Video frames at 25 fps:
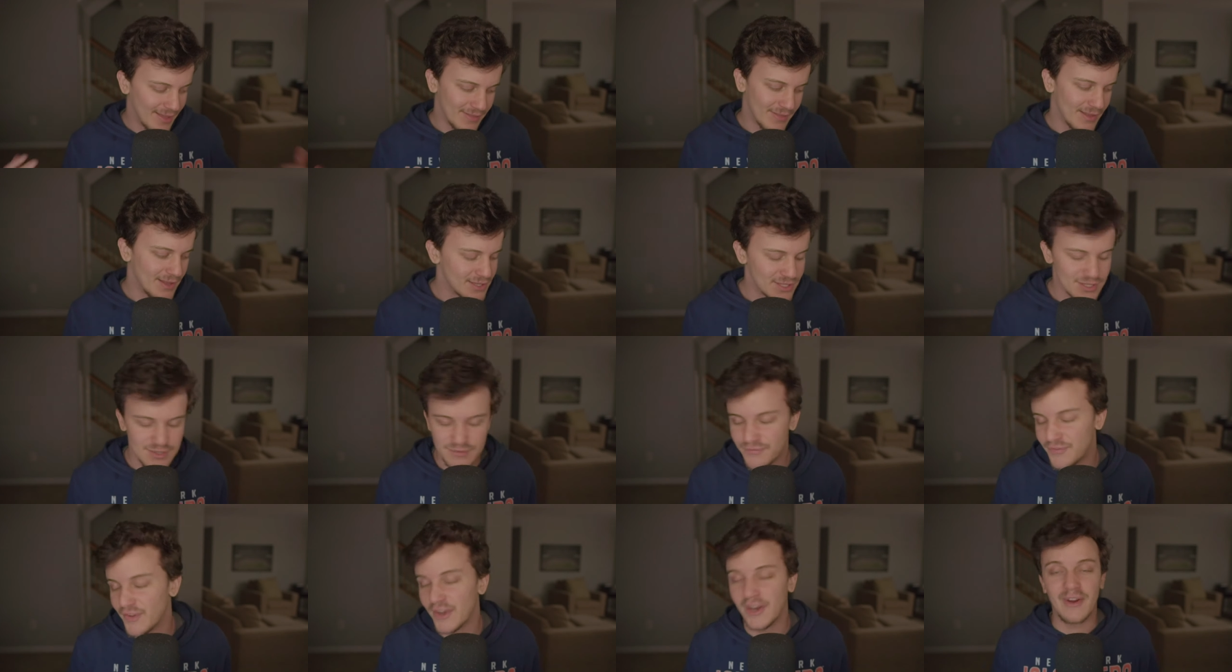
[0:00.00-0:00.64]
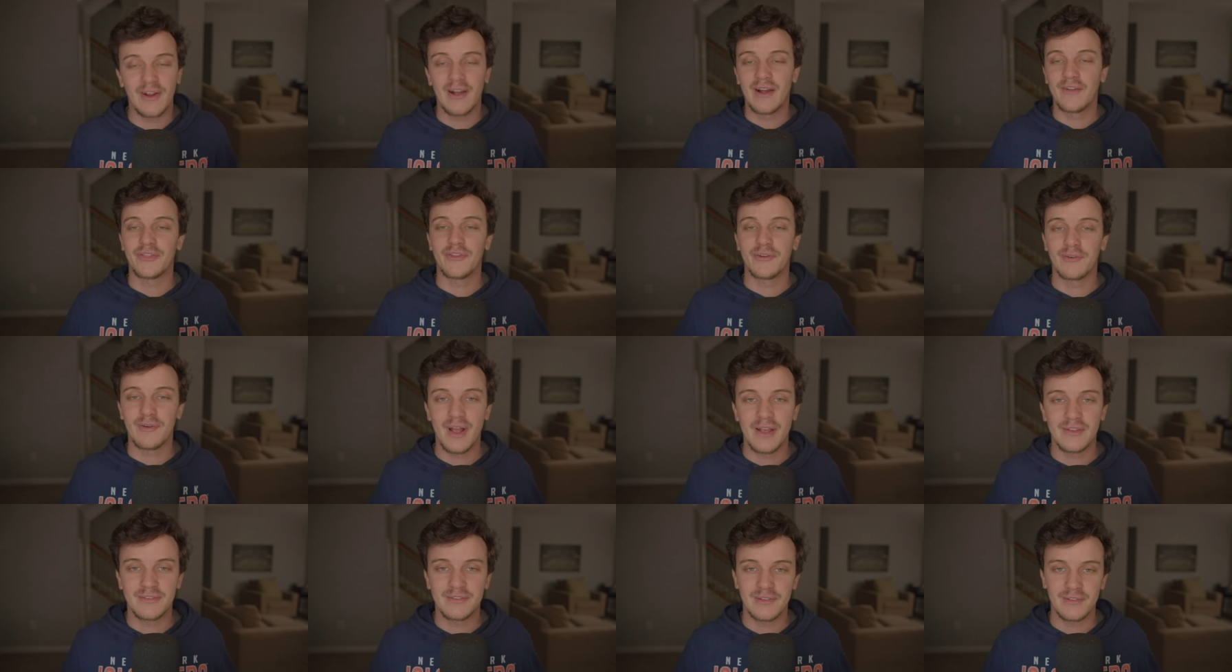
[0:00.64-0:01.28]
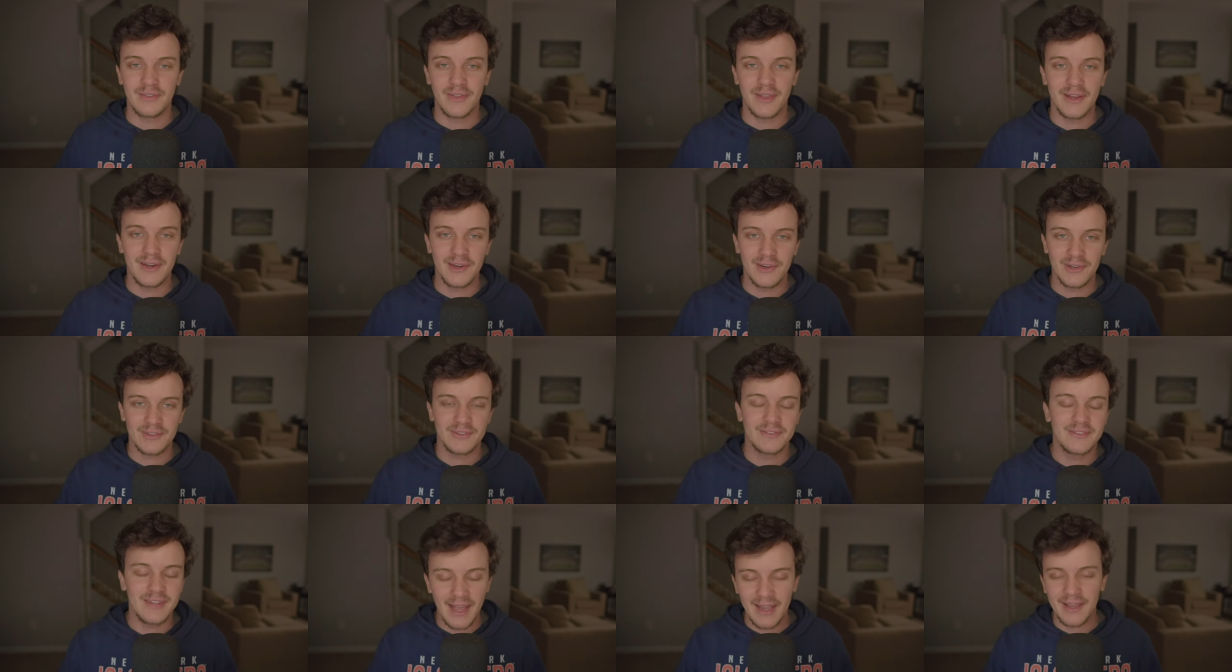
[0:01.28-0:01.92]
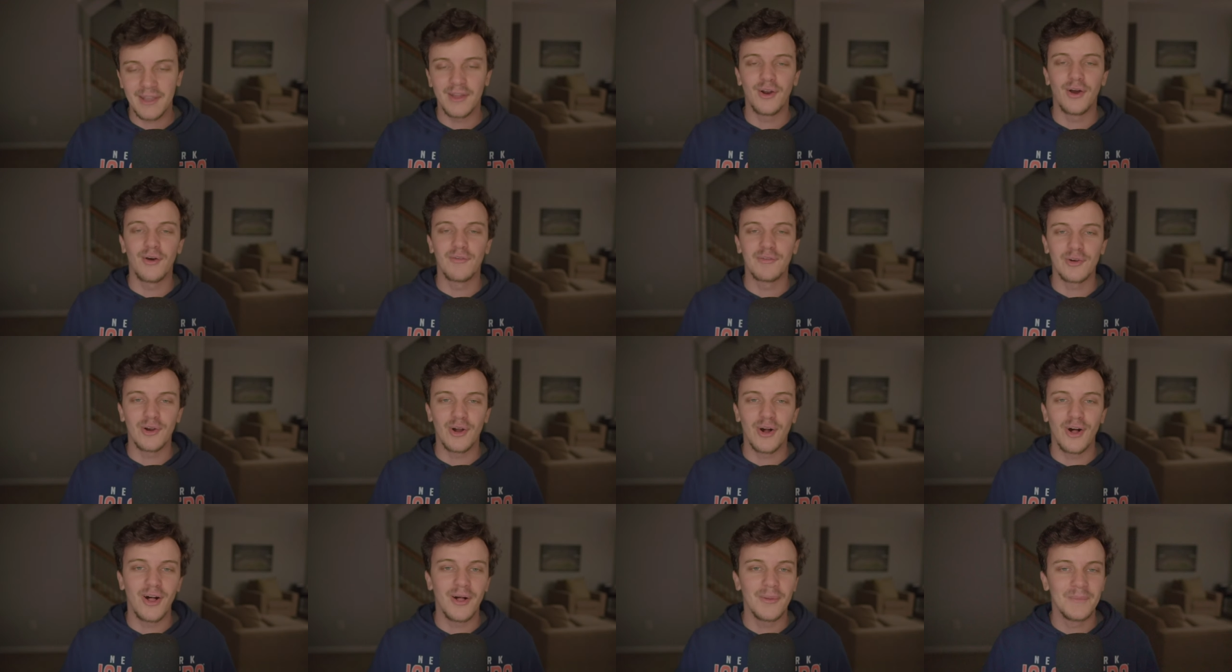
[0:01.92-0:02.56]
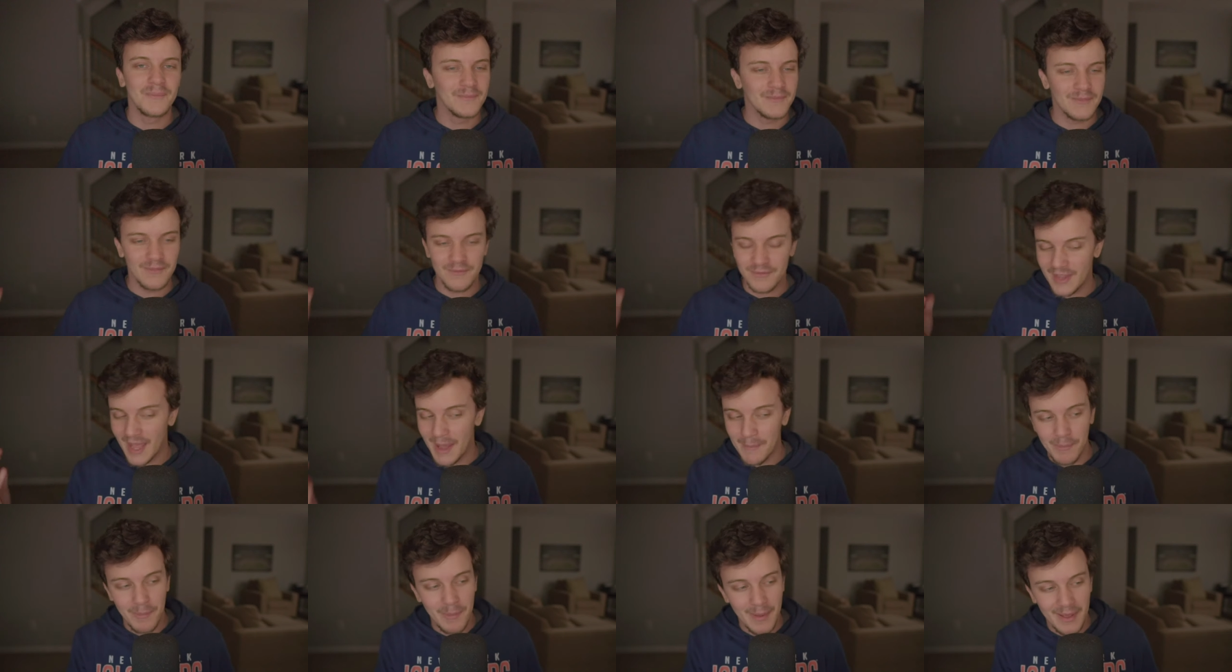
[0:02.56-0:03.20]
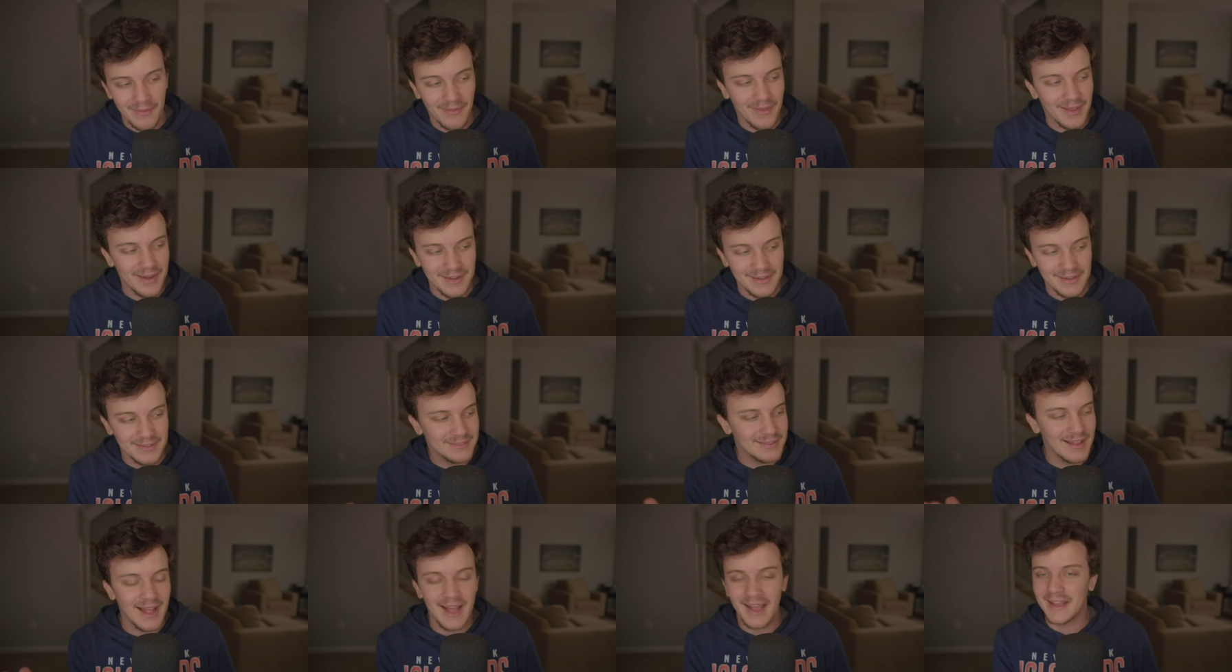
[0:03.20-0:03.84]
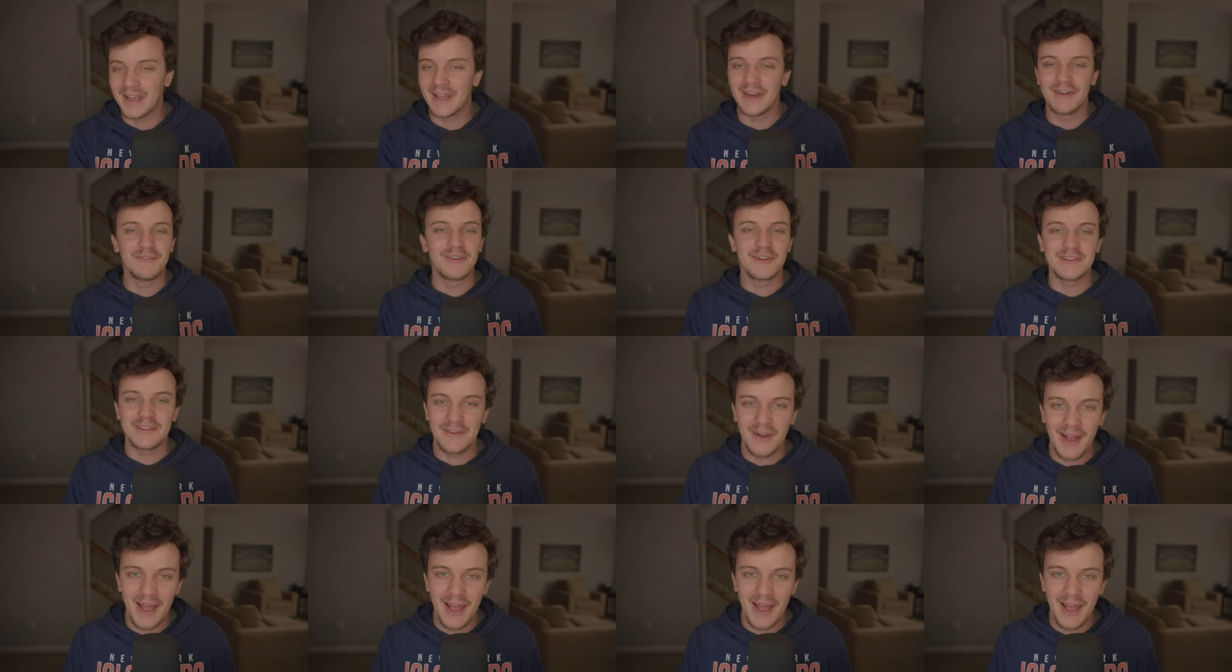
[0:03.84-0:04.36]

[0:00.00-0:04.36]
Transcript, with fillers: and then just figure out the rest later. Second overall, Tampa Bay Lightning's not getting Victor